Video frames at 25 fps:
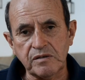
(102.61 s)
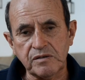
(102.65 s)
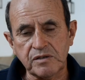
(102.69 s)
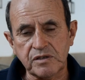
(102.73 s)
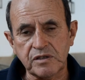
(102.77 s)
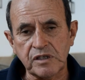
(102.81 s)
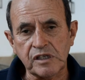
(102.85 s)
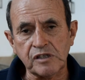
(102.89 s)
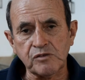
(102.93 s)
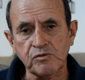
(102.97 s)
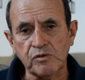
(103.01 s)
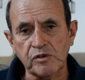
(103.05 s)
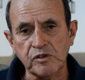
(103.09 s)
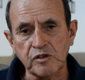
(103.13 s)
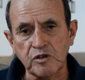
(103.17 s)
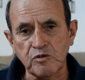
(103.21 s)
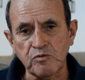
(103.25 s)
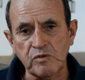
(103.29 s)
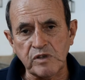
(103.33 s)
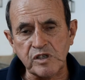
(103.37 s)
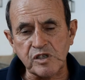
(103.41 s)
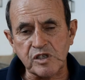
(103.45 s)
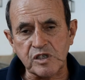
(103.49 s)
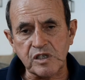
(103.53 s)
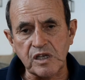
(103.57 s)
She had only
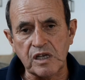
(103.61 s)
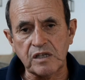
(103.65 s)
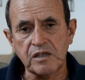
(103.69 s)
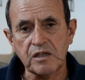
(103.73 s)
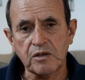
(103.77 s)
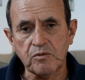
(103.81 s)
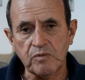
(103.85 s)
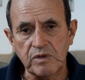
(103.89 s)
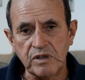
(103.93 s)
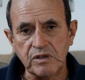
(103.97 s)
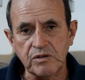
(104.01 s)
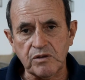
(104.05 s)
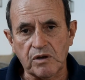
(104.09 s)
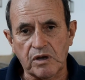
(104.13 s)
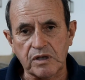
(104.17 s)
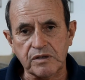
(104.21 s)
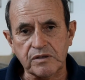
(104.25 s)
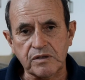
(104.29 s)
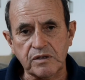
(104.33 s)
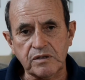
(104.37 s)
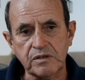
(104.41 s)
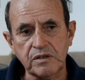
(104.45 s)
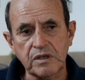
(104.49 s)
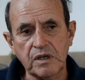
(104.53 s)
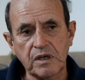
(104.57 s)
one son and one
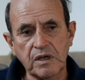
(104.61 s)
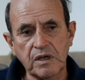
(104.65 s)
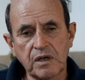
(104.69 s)
daughter.